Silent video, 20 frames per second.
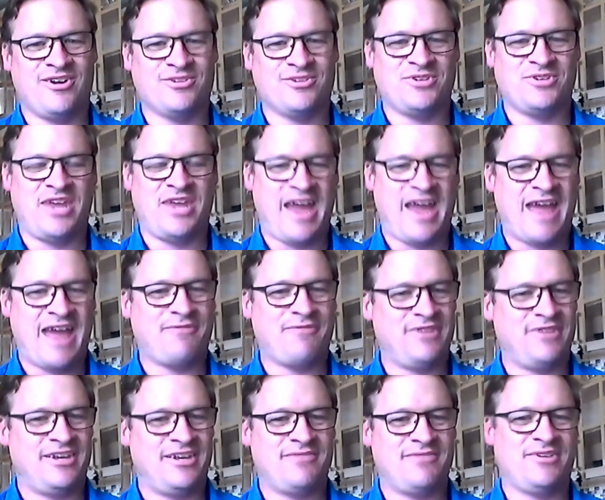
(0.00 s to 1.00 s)
you have to
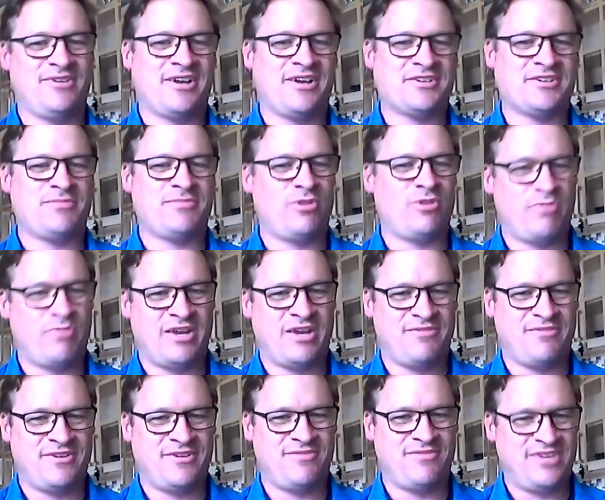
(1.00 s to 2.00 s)
give the customer the
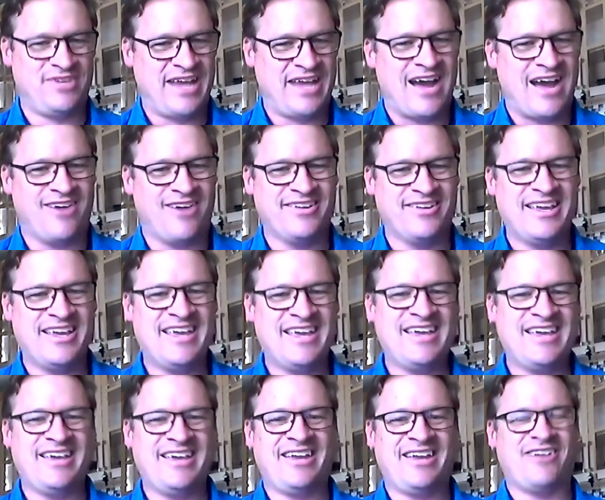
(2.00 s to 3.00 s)
benefit of the doubt.
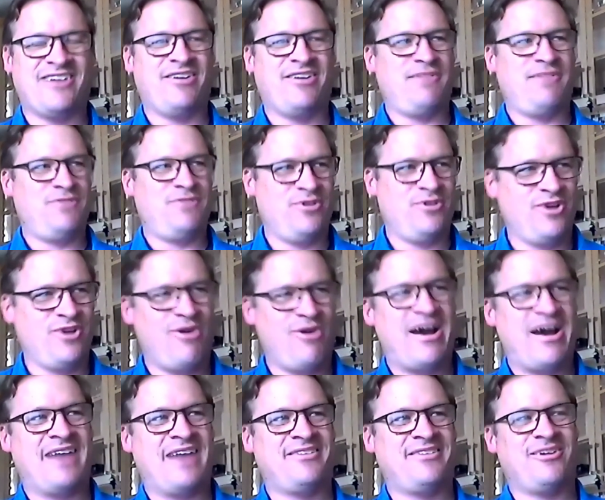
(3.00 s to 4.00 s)
If you go
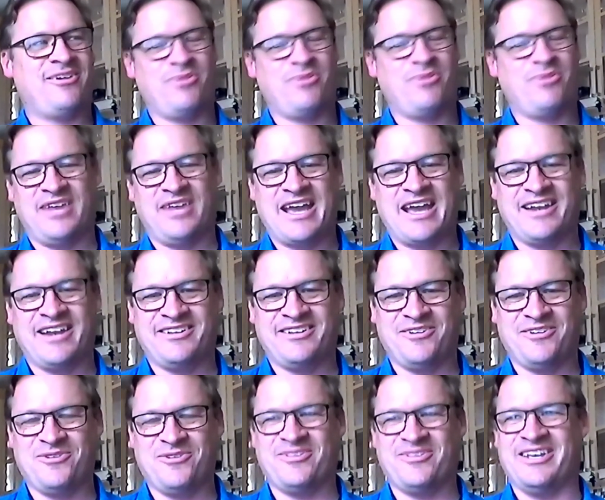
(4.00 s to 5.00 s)
out there with the
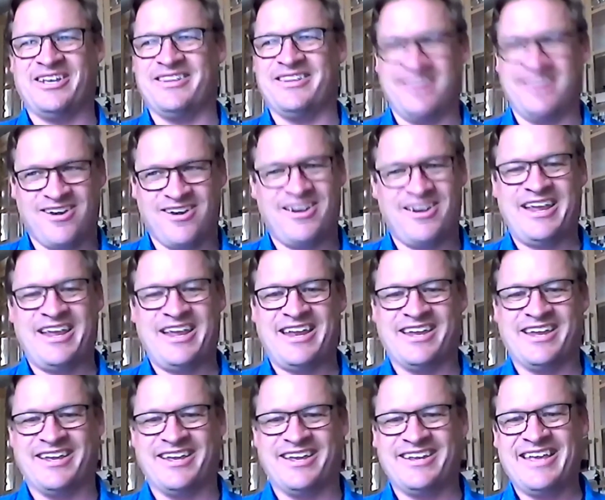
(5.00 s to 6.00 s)
attitude that they're an
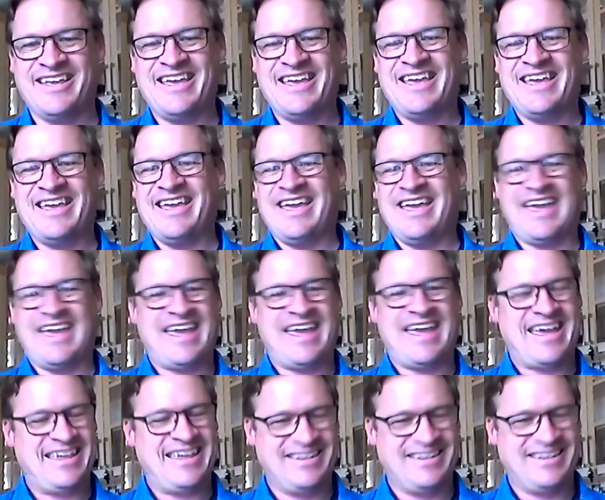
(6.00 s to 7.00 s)
idiot
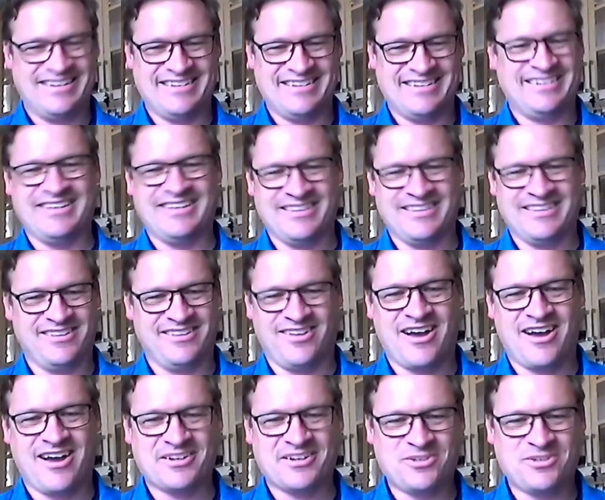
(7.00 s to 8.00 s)
and the
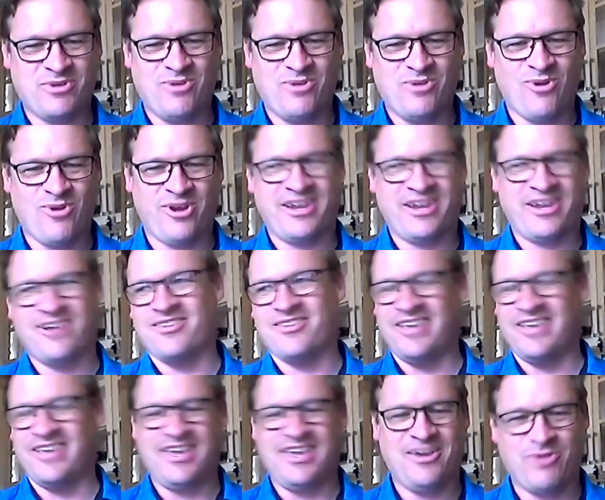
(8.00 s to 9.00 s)
locks quit working or the
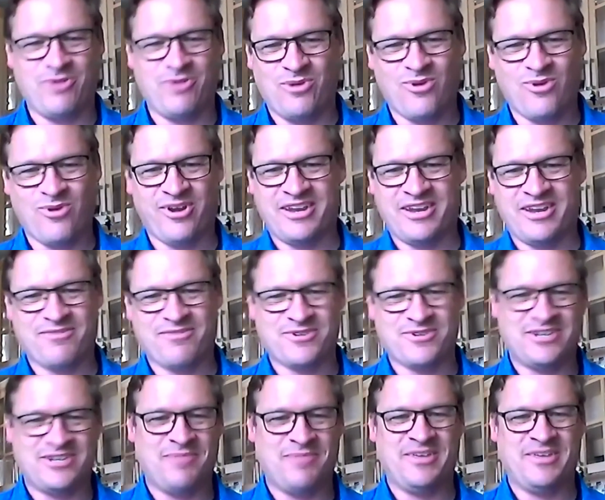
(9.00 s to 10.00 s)
key quit working for
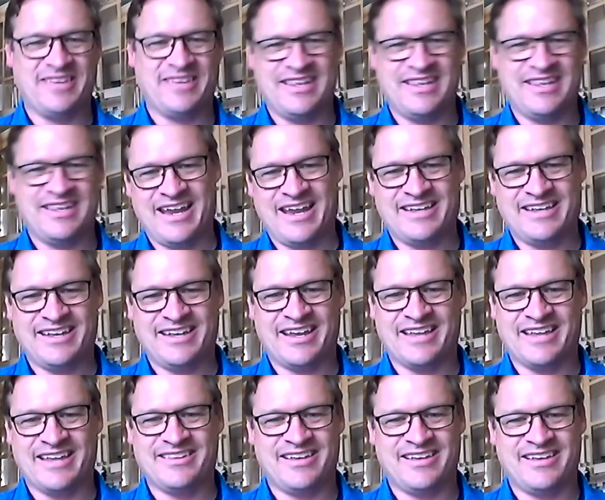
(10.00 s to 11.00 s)
something that they did,
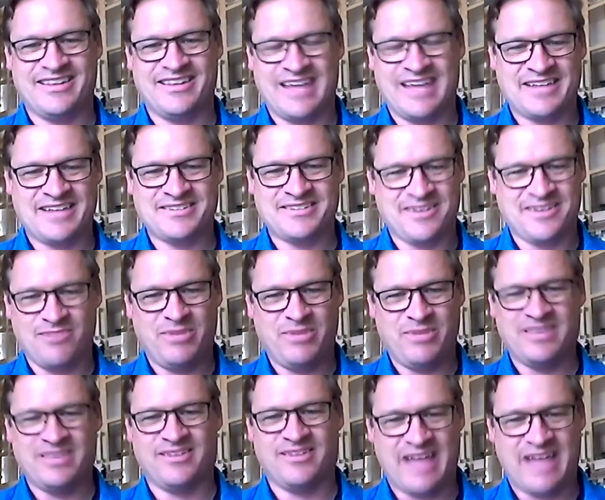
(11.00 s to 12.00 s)
then that's going to be the
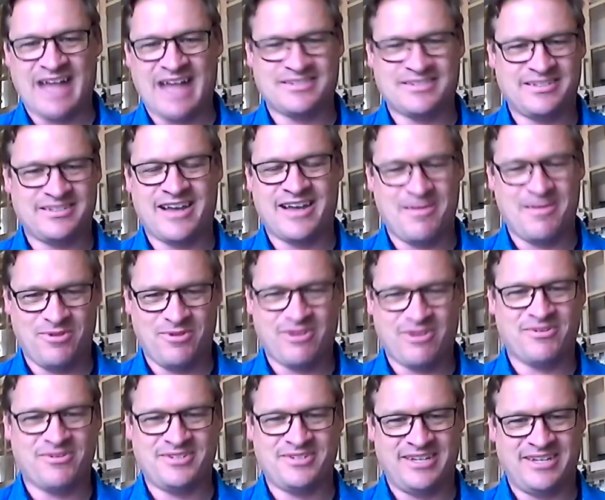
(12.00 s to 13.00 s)
last time you ever
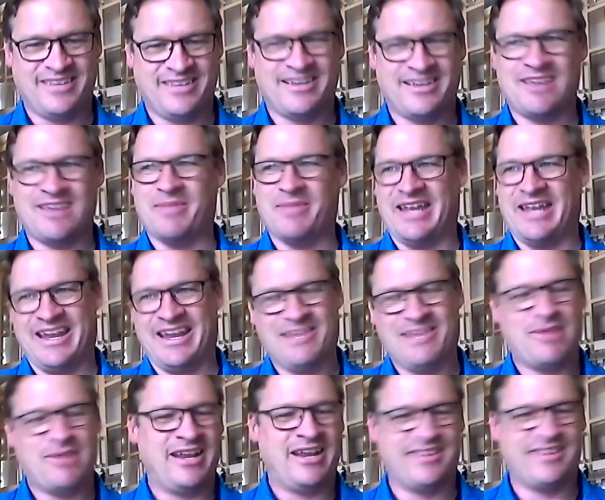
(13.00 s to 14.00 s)
see them and
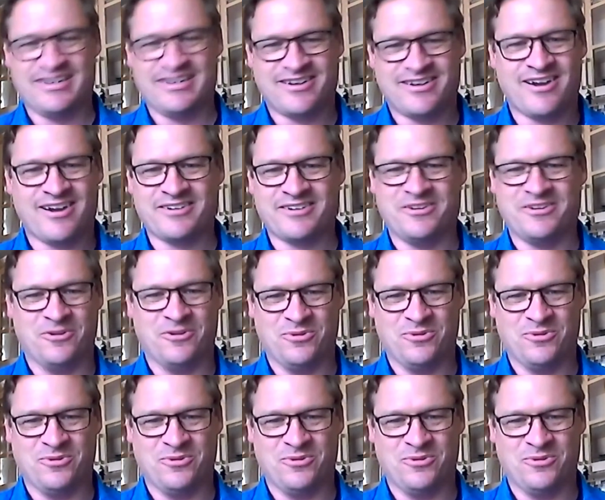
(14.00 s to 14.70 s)
anybody they talk to.